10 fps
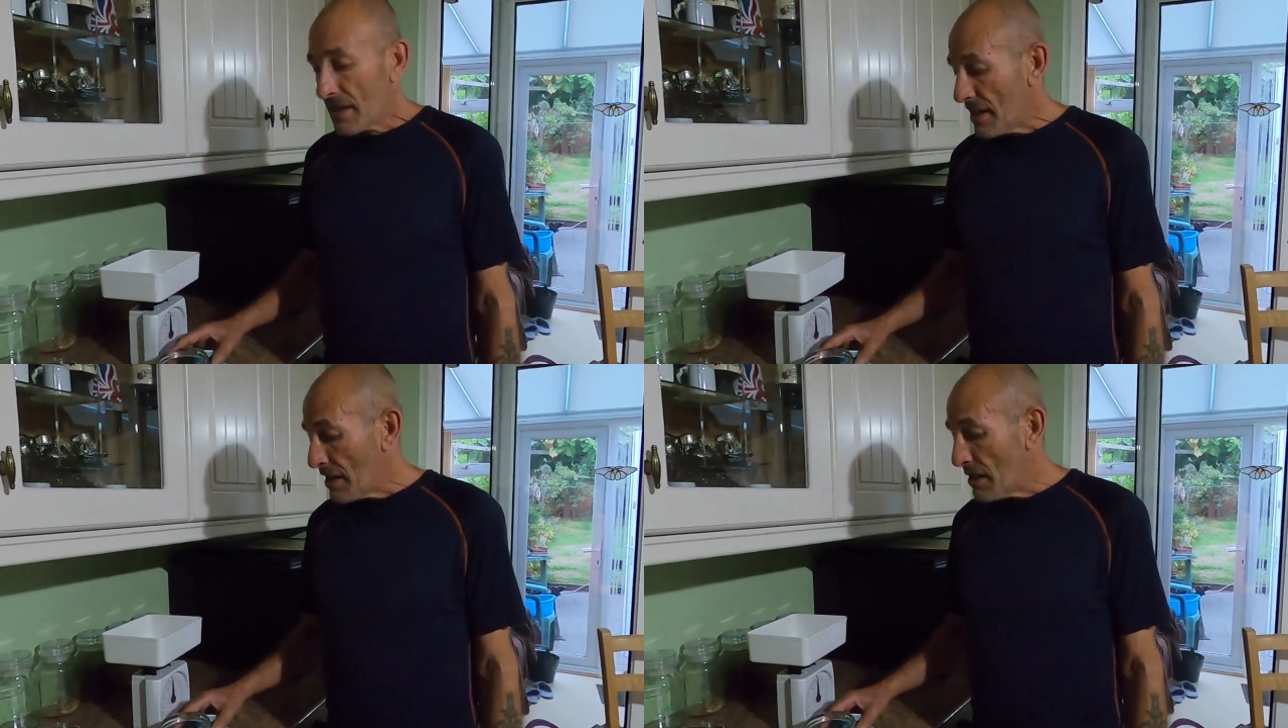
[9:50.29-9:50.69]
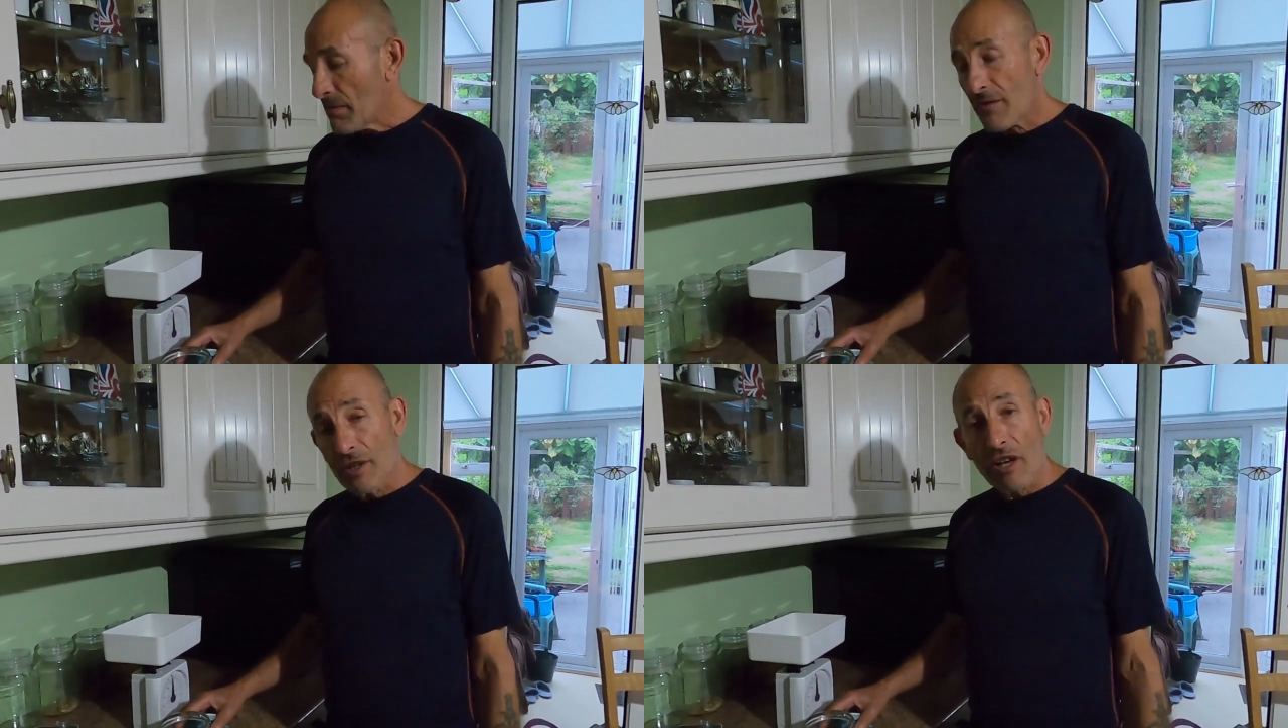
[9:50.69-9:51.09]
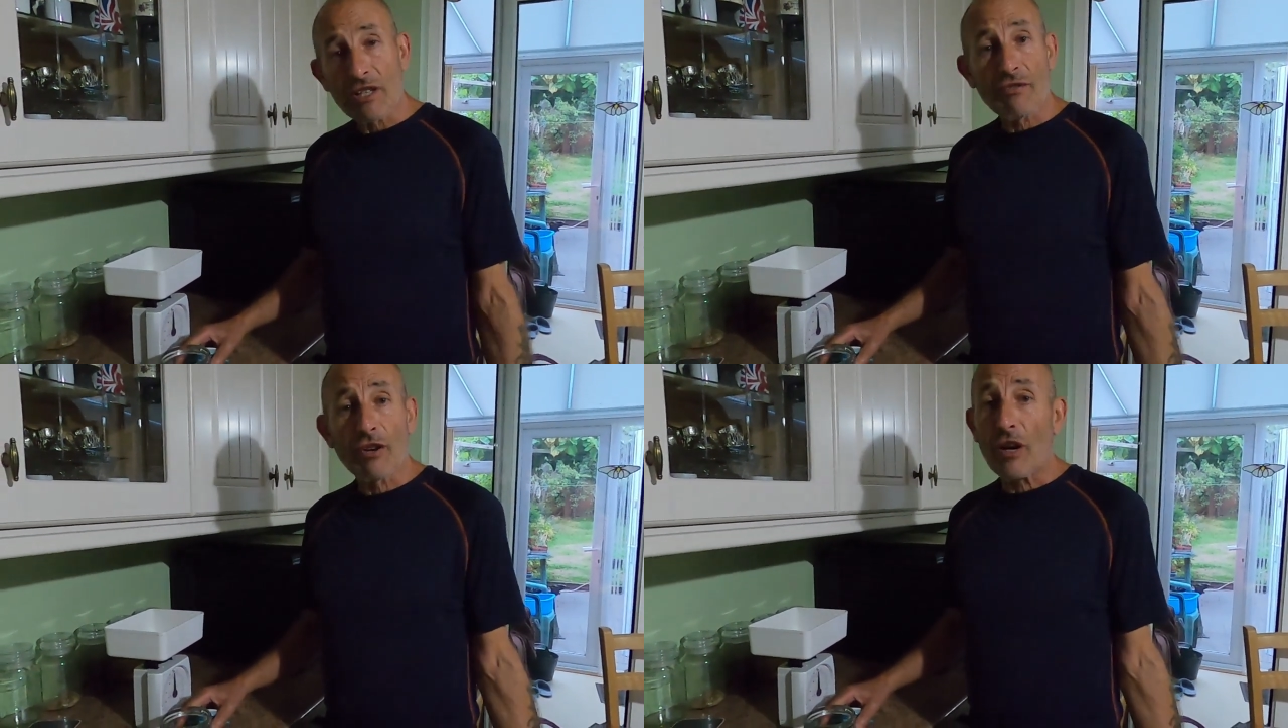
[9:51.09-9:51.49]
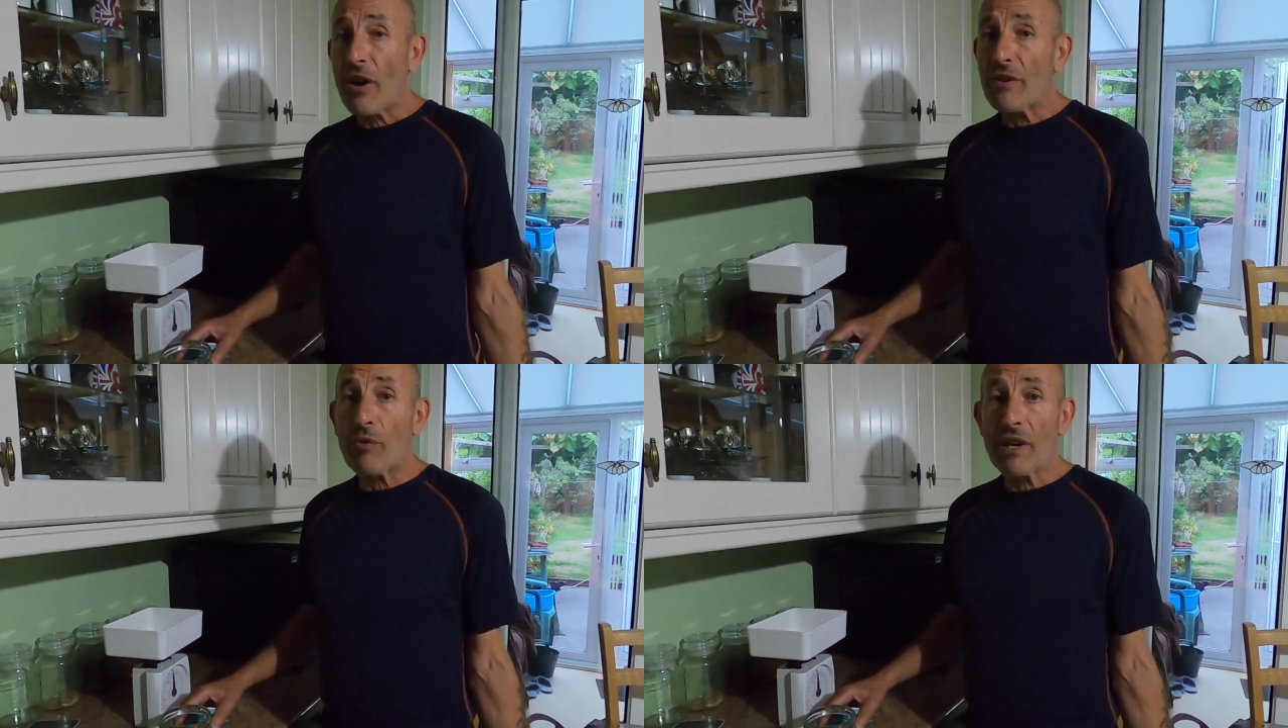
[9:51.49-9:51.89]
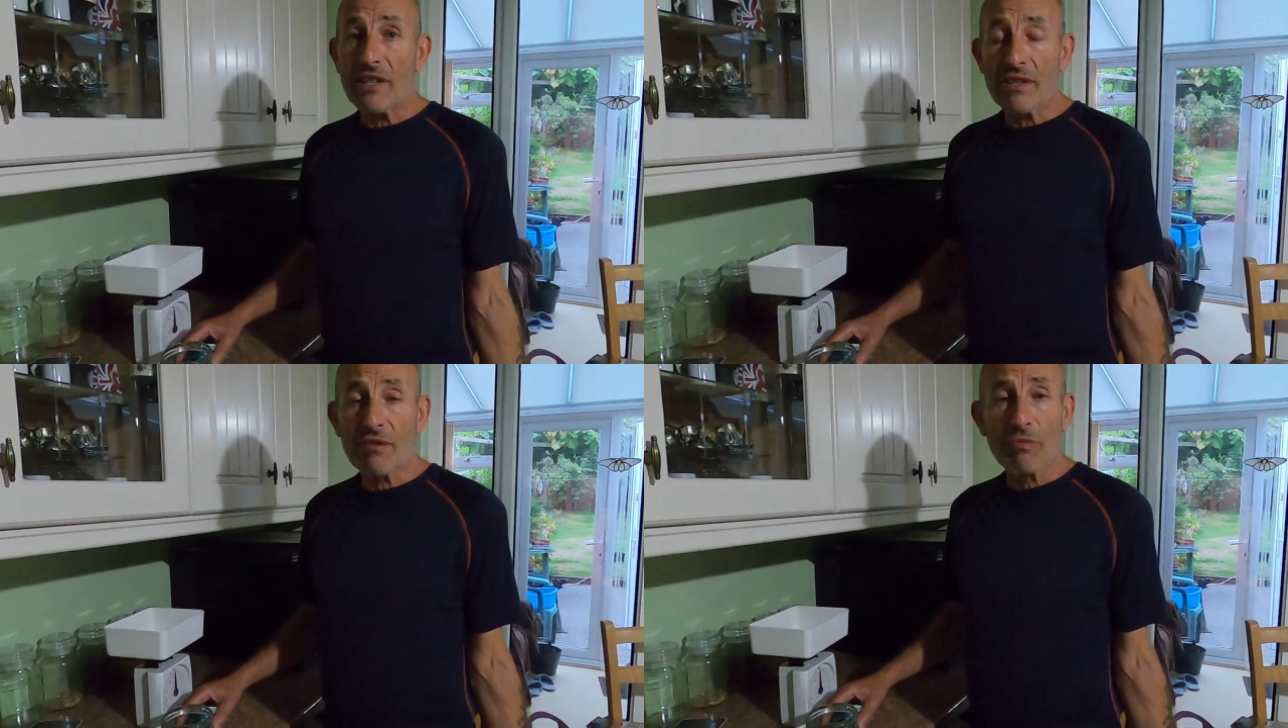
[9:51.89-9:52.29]
If you'd like to follow other
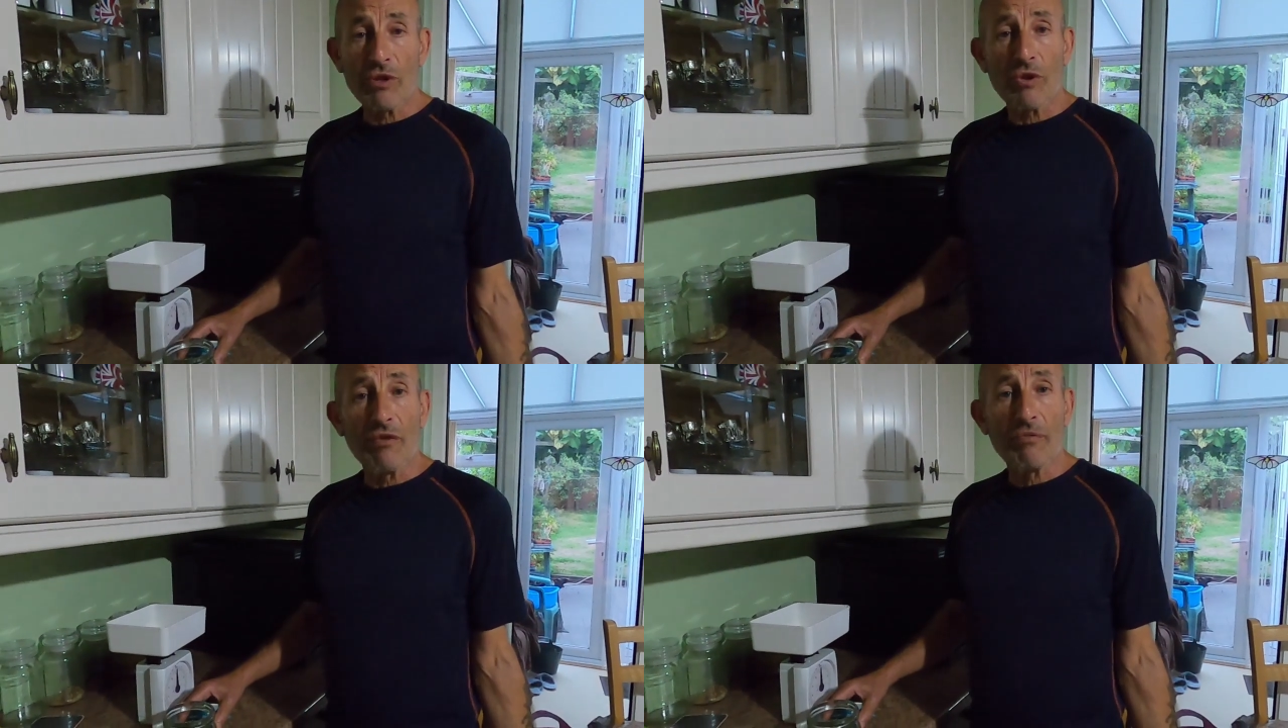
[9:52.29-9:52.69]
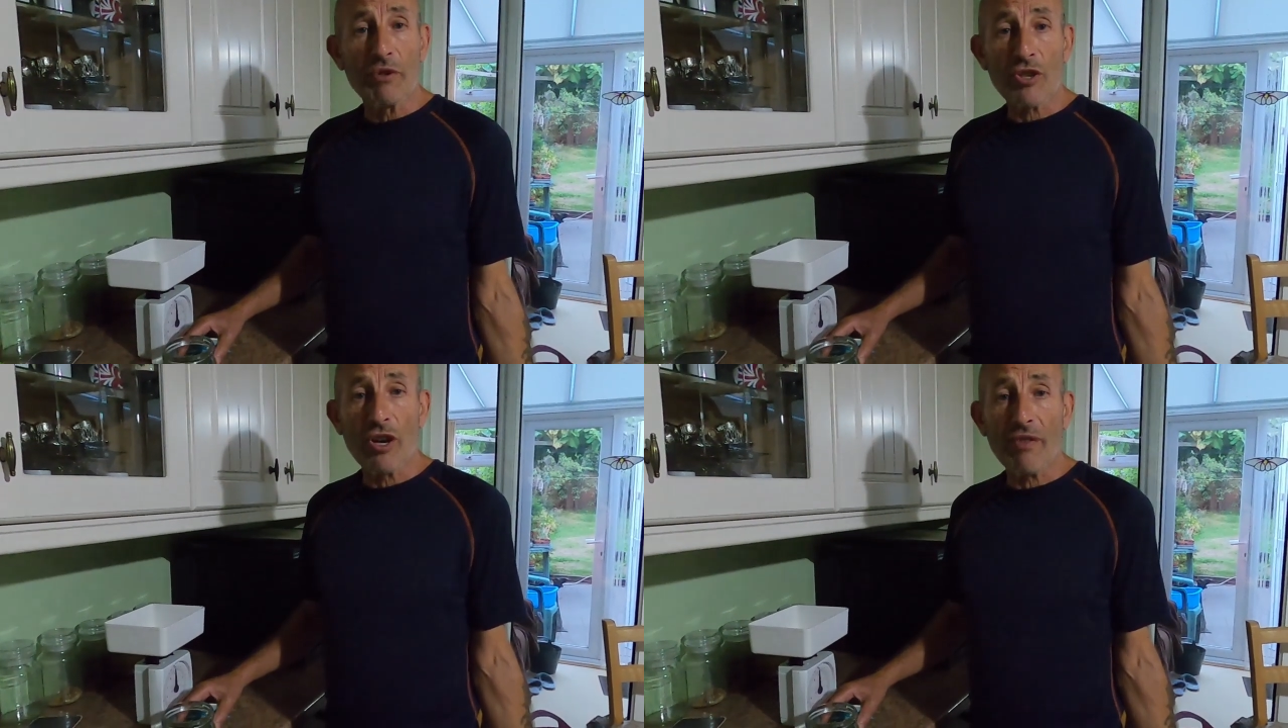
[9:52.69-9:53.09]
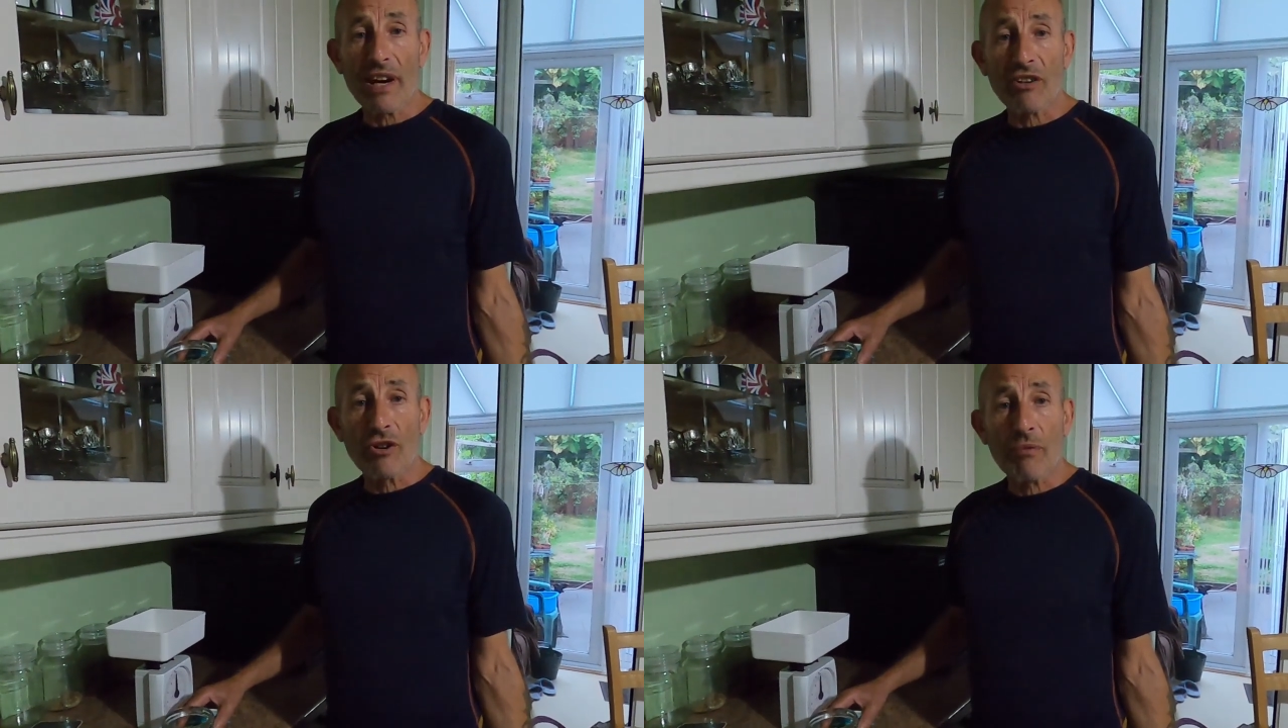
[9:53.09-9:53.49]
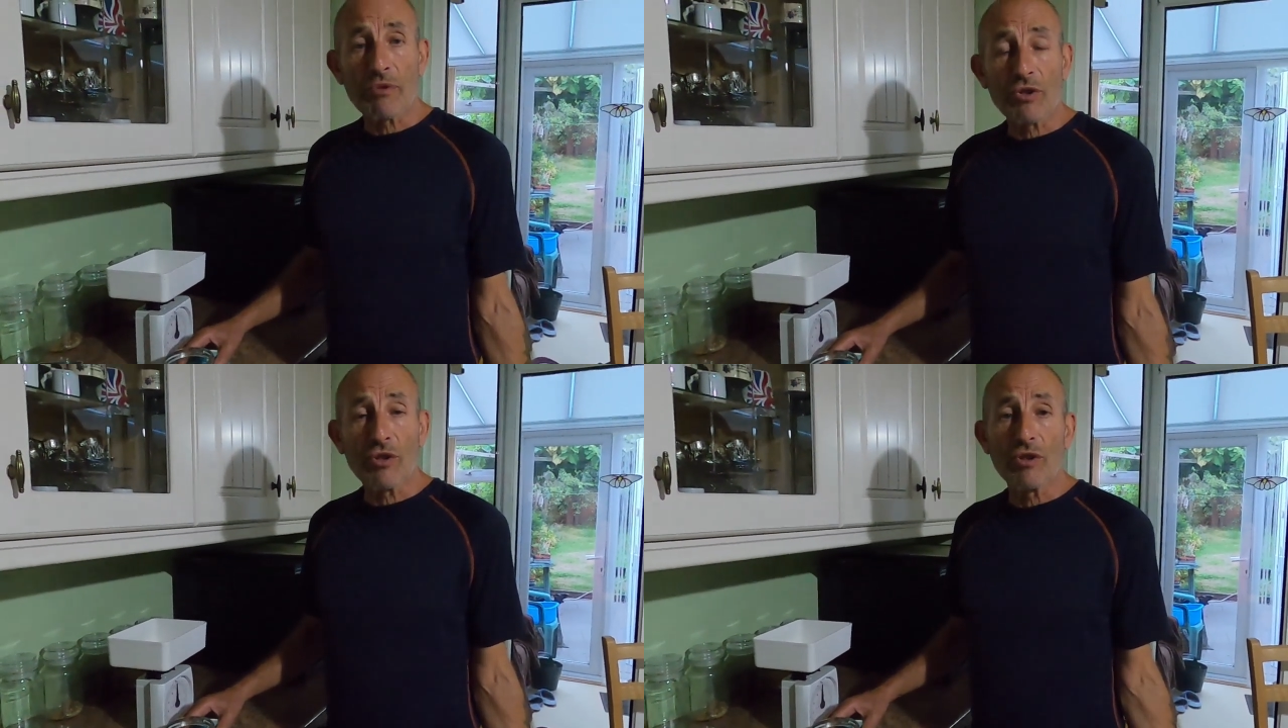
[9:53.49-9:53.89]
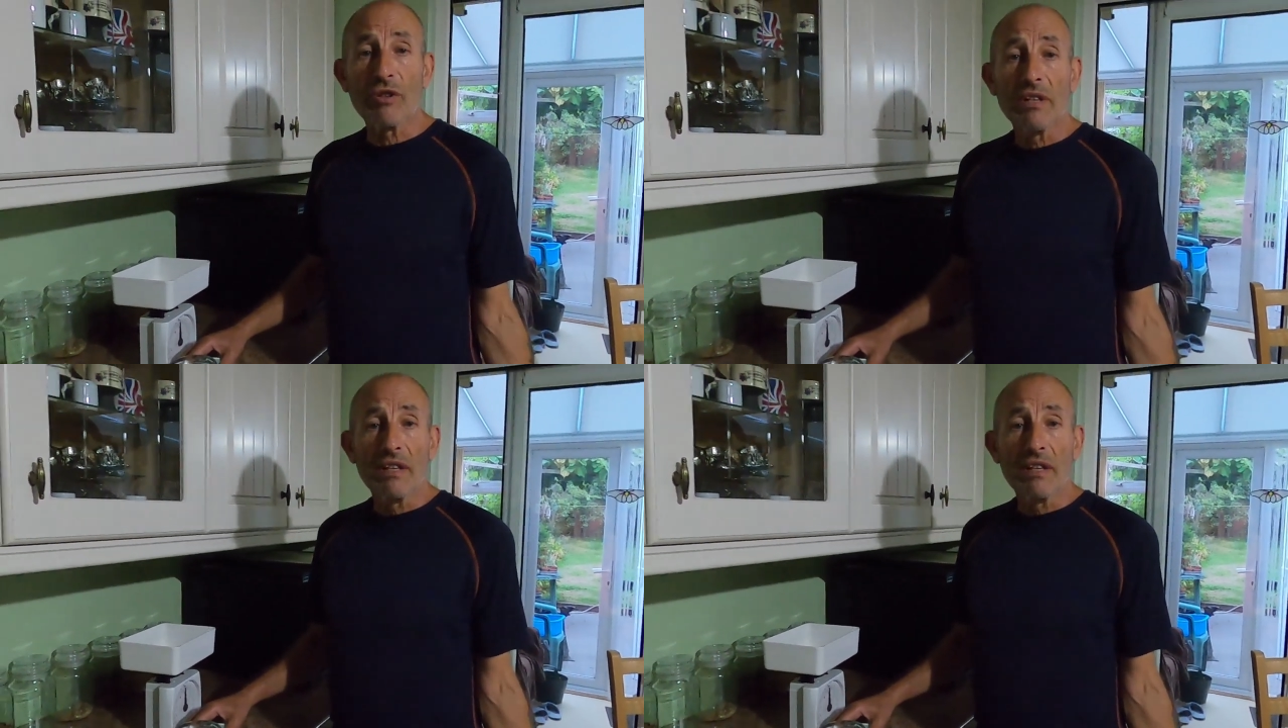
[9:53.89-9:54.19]
ways we sort of preserve our crops, or